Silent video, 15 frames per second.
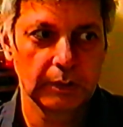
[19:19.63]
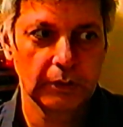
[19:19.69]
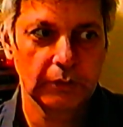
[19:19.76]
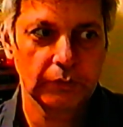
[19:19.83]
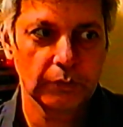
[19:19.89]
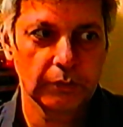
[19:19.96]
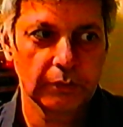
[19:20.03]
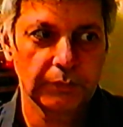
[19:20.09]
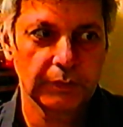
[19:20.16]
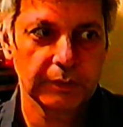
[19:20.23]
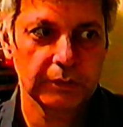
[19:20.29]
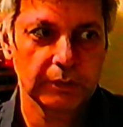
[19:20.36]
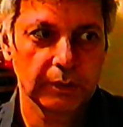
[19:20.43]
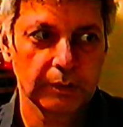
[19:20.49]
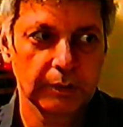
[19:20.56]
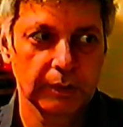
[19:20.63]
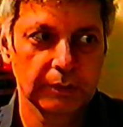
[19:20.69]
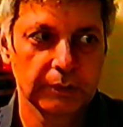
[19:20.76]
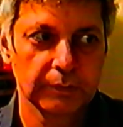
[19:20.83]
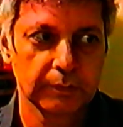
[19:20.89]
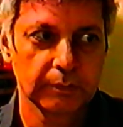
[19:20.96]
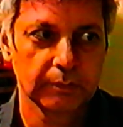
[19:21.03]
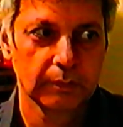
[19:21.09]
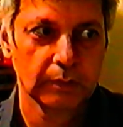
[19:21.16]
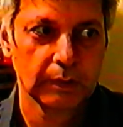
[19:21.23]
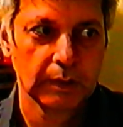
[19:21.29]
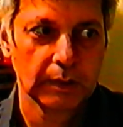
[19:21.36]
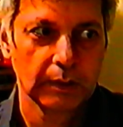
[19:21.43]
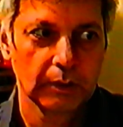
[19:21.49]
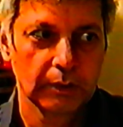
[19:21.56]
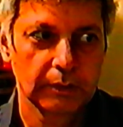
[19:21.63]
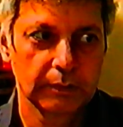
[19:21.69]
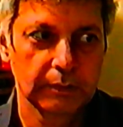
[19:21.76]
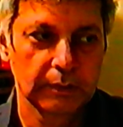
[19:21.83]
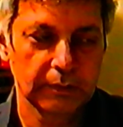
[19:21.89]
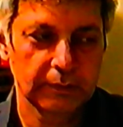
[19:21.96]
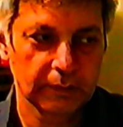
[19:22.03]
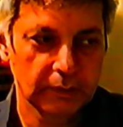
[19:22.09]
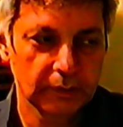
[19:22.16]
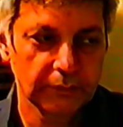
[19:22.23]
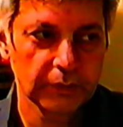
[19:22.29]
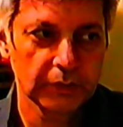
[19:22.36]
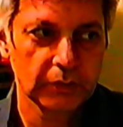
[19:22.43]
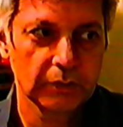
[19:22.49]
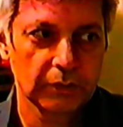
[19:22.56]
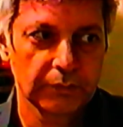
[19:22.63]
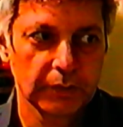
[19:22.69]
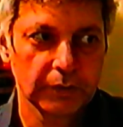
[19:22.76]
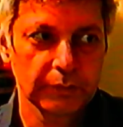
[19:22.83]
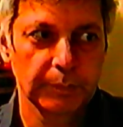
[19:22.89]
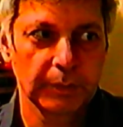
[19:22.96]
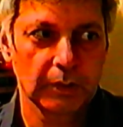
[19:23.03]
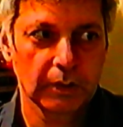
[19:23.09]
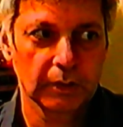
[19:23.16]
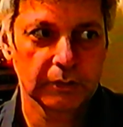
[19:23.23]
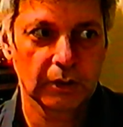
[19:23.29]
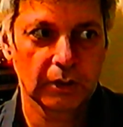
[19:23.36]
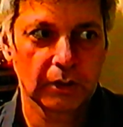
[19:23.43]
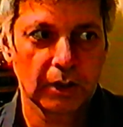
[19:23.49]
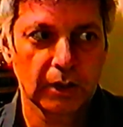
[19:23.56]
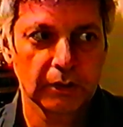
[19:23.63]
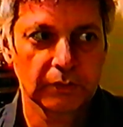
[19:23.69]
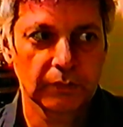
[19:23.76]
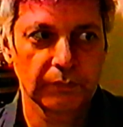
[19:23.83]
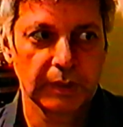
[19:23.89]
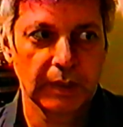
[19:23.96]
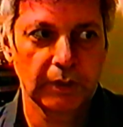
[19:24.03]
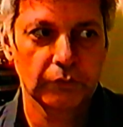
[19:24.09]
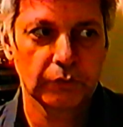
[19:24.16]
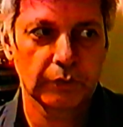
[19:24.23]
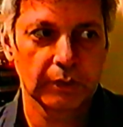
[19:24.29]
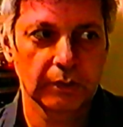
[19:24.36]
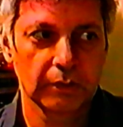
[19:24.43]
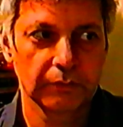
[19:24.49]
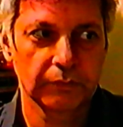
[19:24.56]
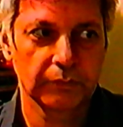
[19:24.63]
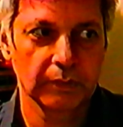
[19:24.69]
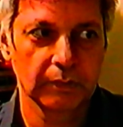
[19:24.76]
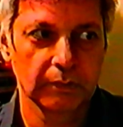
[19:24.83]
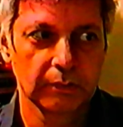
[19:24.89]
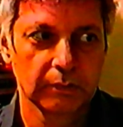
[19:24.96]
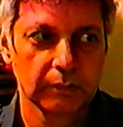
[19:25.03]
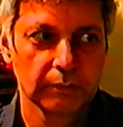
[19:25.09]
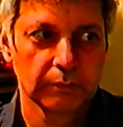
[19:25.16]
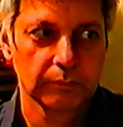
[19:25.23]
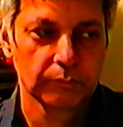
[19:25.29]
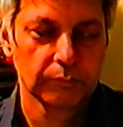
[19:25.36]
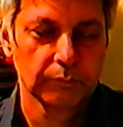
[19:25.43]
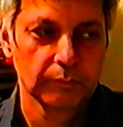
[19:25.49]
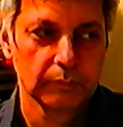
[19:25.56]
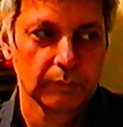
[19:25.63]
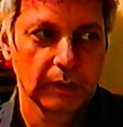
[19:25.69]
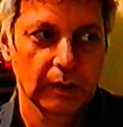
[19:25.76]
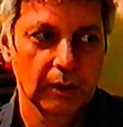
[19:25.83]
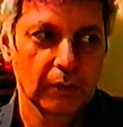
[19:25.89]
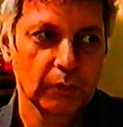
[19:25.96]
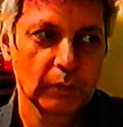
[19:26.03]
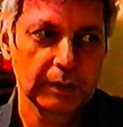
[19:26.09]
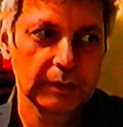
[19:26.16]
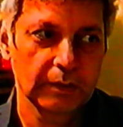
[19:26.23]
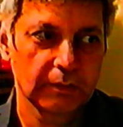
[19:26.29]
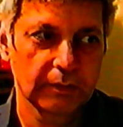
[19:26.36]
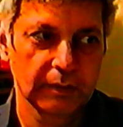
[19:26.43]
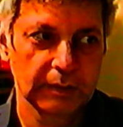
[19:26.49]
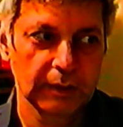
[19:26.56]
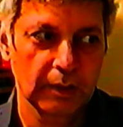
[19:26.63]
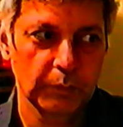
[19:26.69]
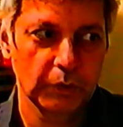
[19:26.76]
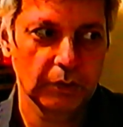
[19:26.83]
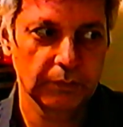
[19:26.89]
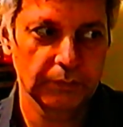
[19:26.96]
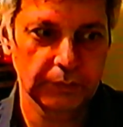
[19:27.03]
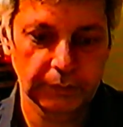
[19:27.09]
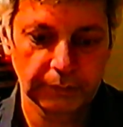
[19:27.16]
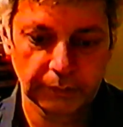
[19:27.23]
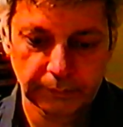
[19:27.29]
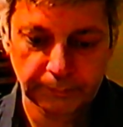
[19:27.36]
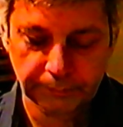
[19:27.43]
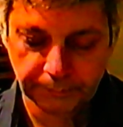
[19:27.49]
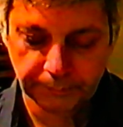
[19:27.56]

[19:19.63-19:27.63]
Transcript: each universe is it's a different universe because the laws of nature are different. Otherwise, it's the same universe.